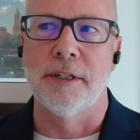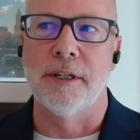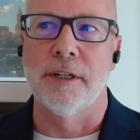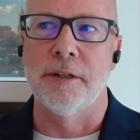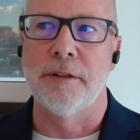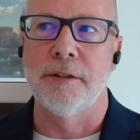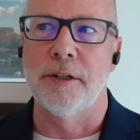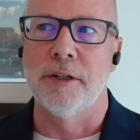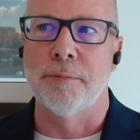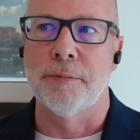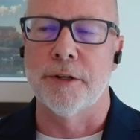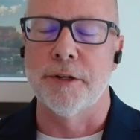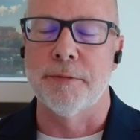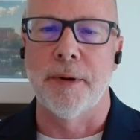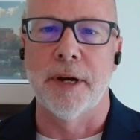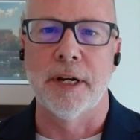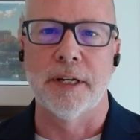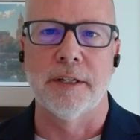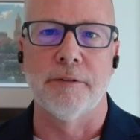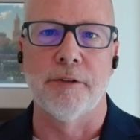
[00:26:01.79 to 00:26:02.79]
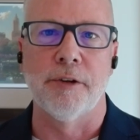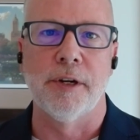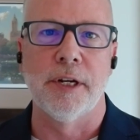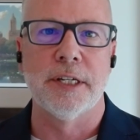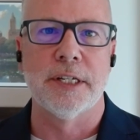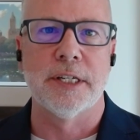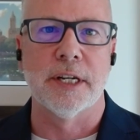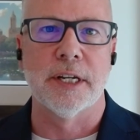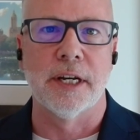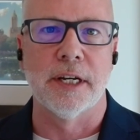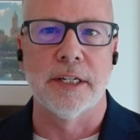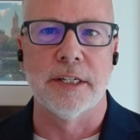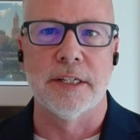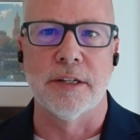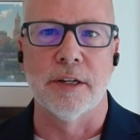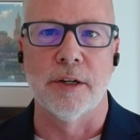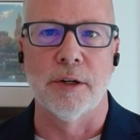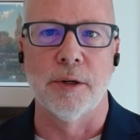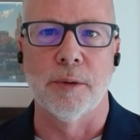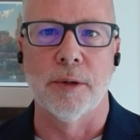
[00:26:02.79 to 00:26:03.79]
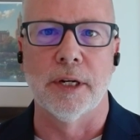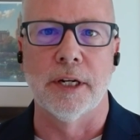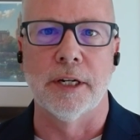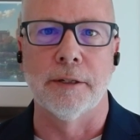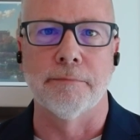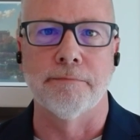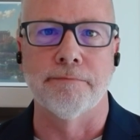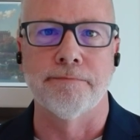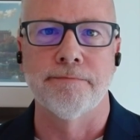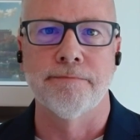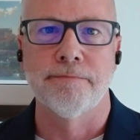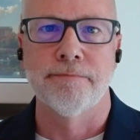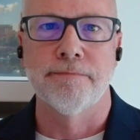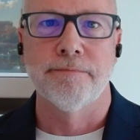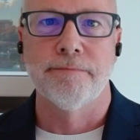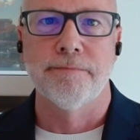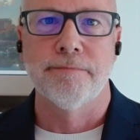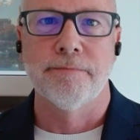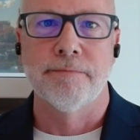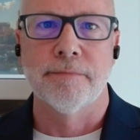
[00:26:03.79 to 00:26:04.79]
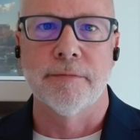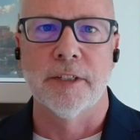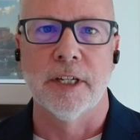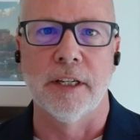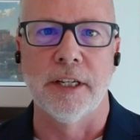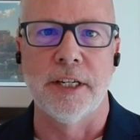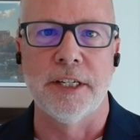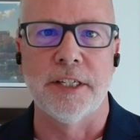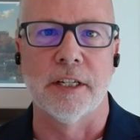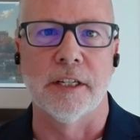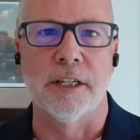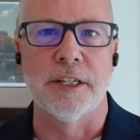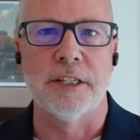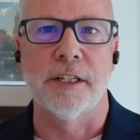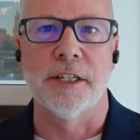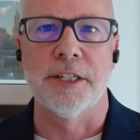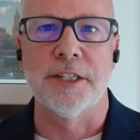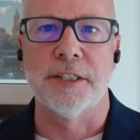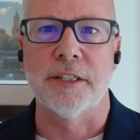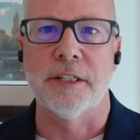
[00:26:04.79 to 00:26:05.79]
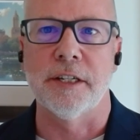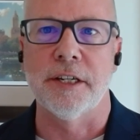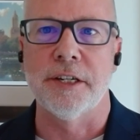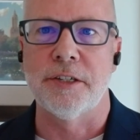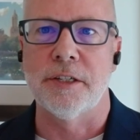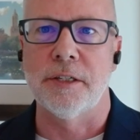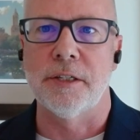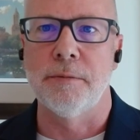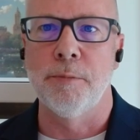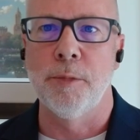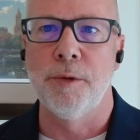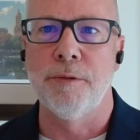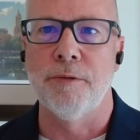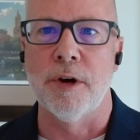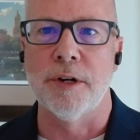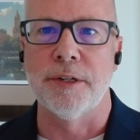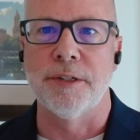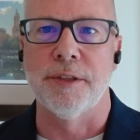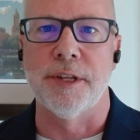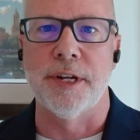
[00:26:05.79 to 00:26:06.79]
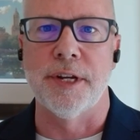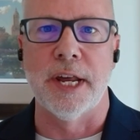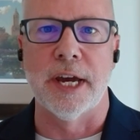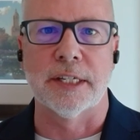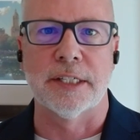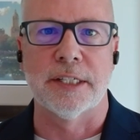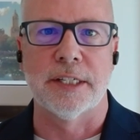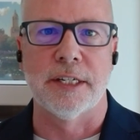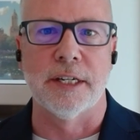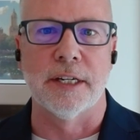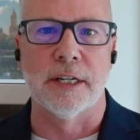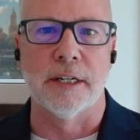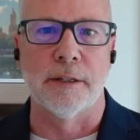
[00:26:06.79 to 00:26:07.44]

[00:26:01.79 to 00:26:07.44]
Good perspective, good insight. So, Elisa, let's move on to the next